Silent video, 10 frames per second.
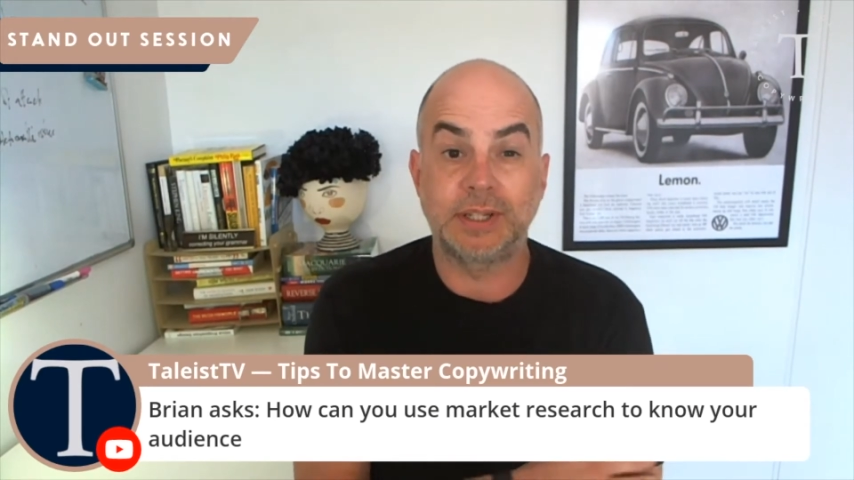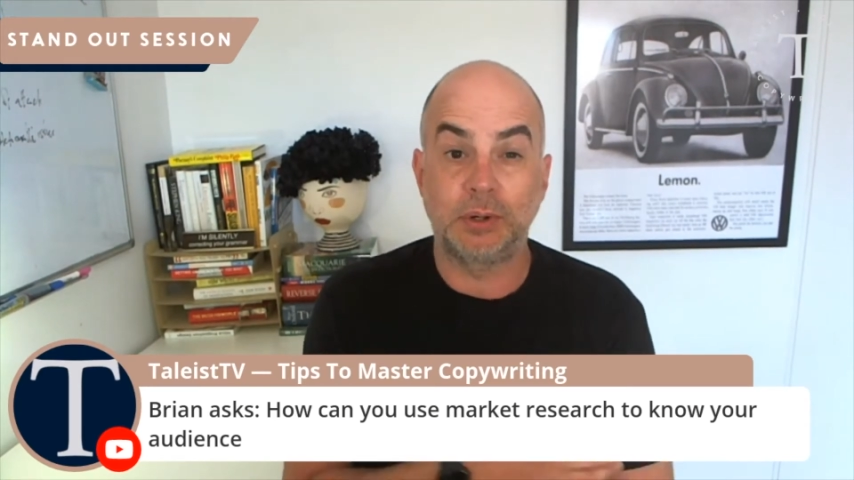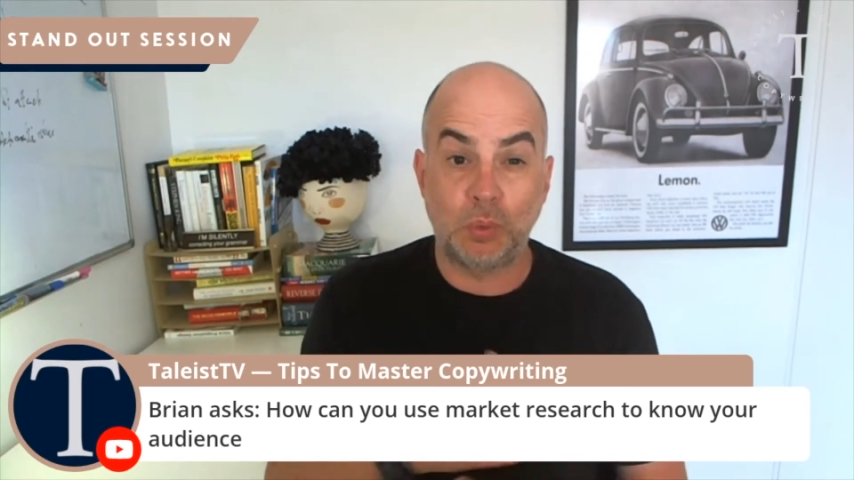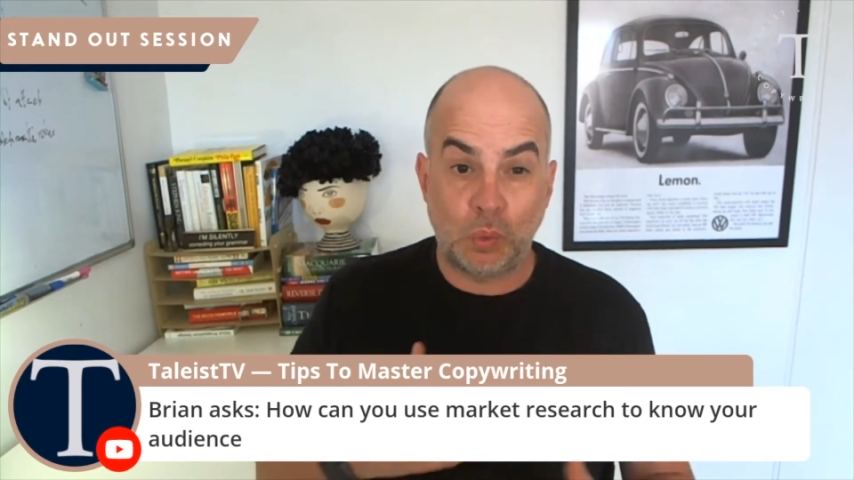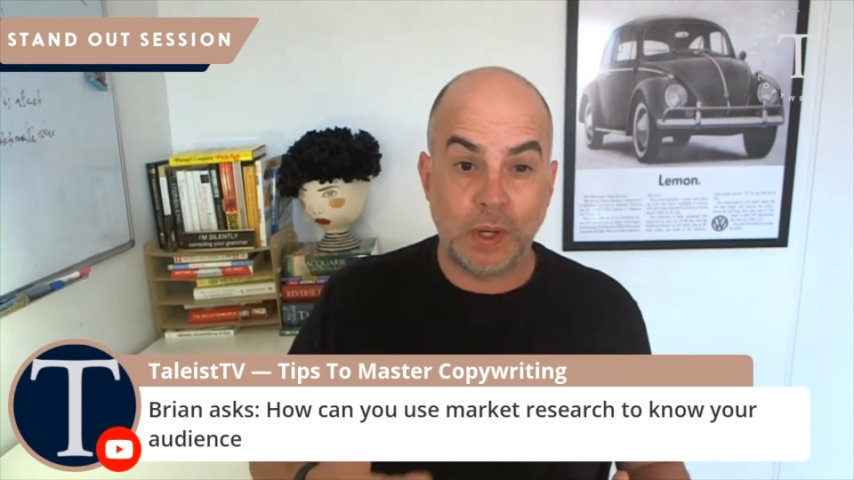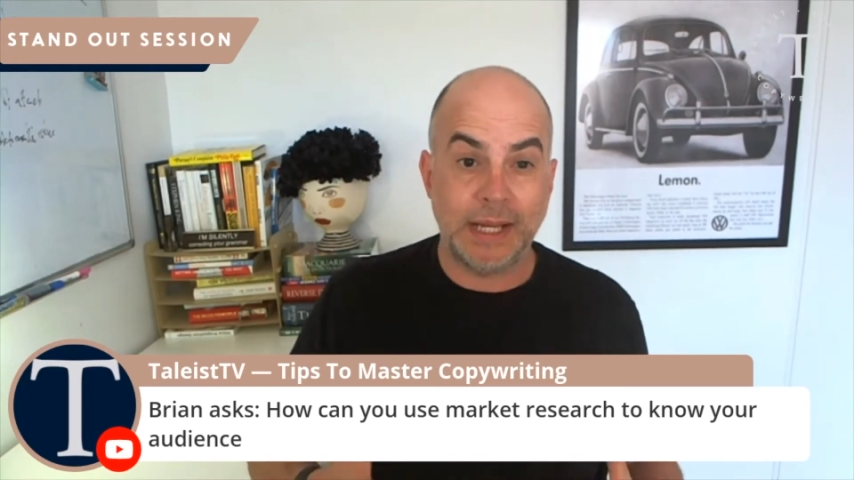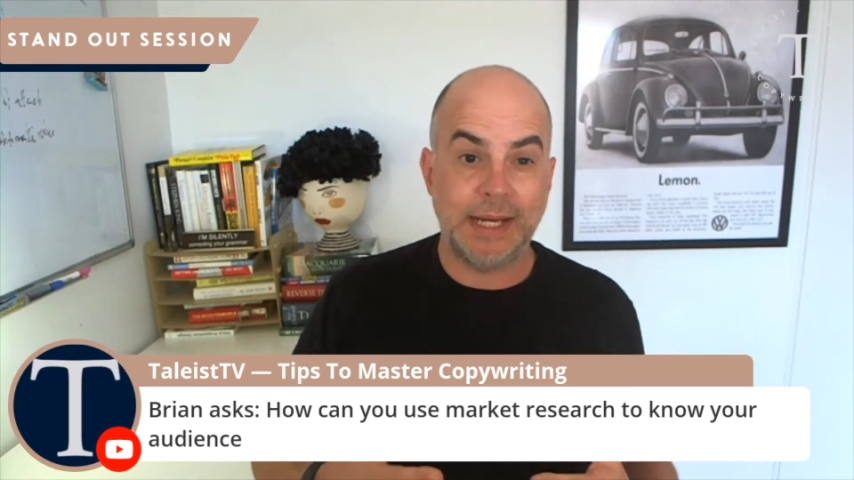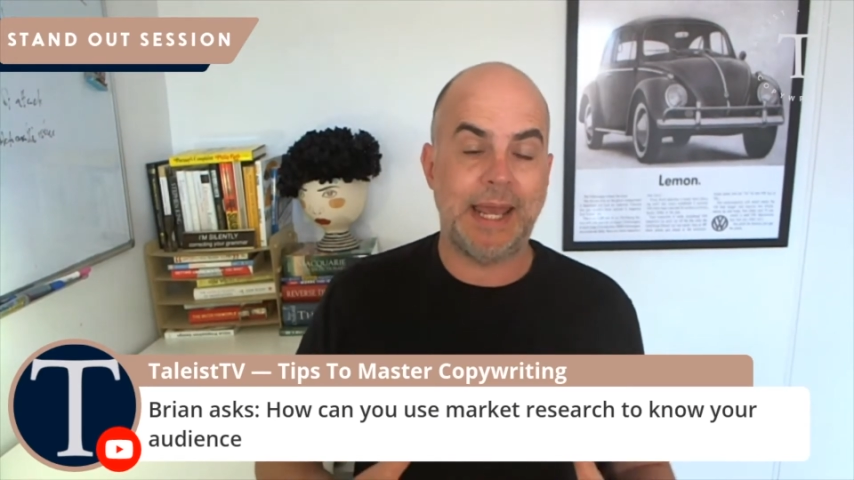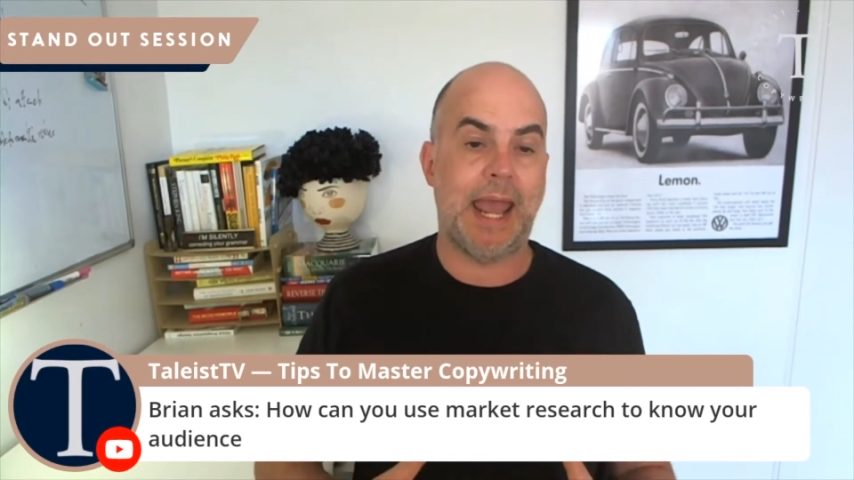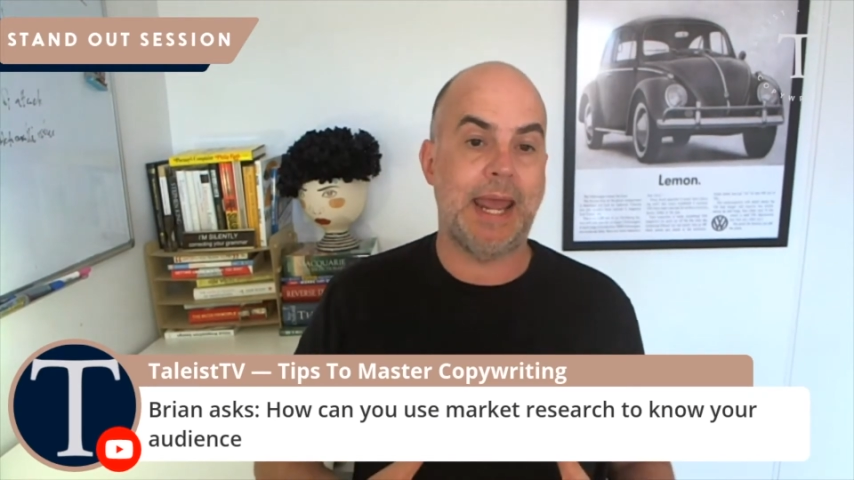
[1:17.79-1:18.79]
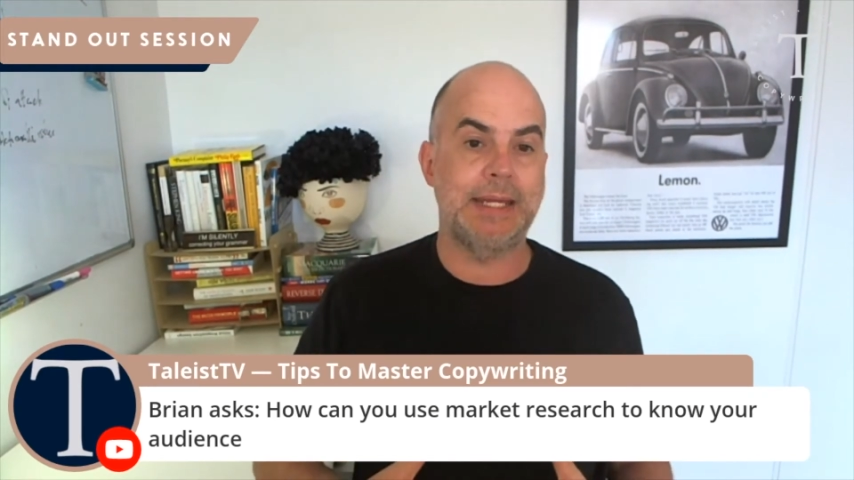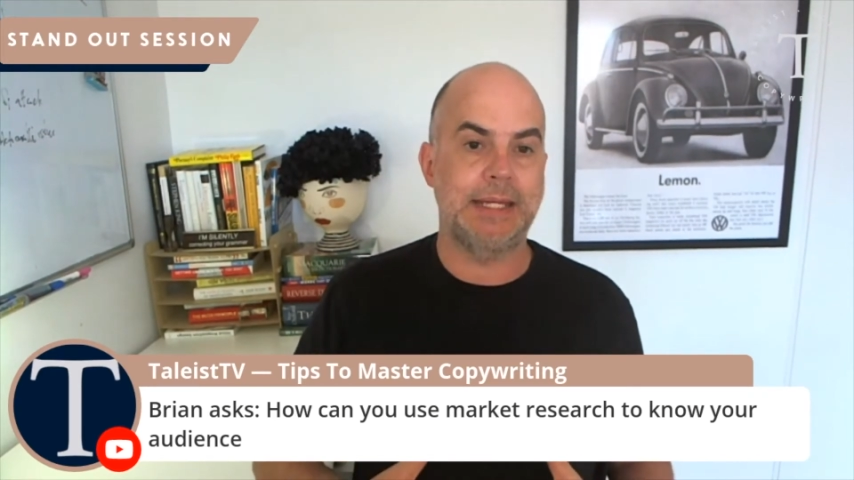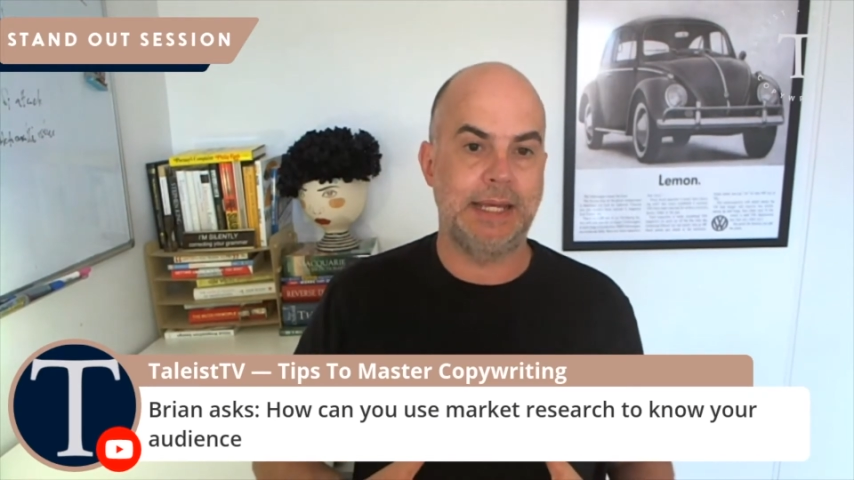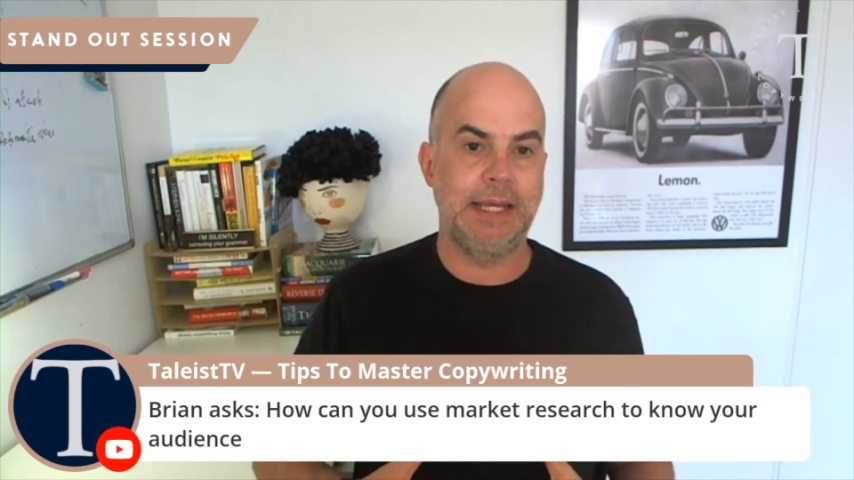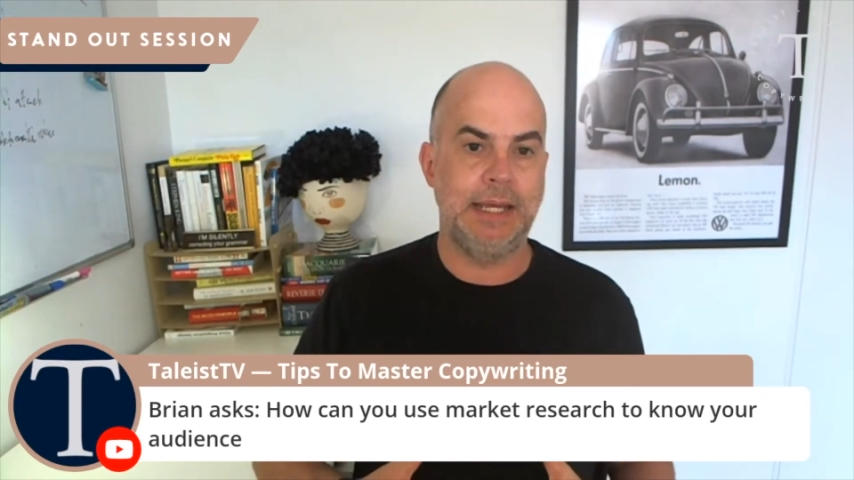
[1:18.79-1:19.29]
are really
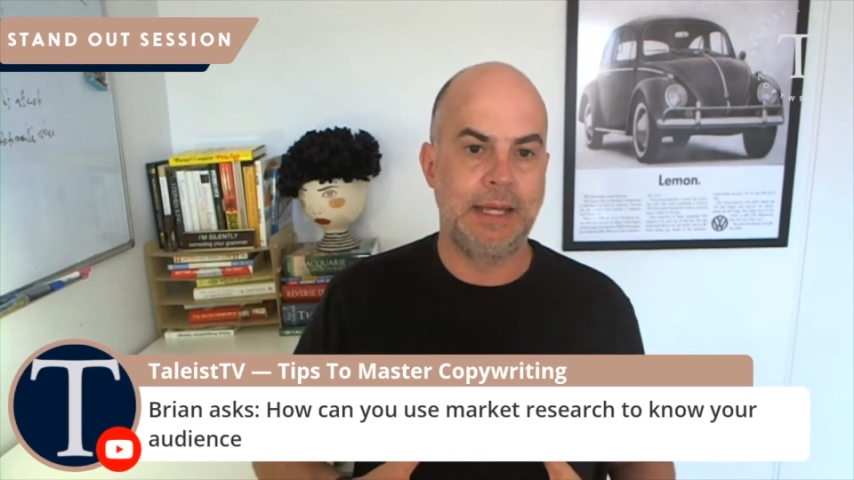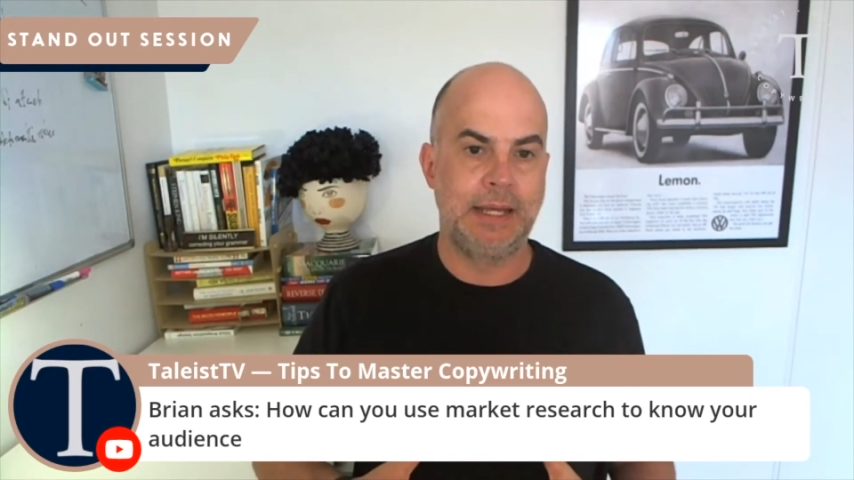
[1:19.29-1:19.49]
handy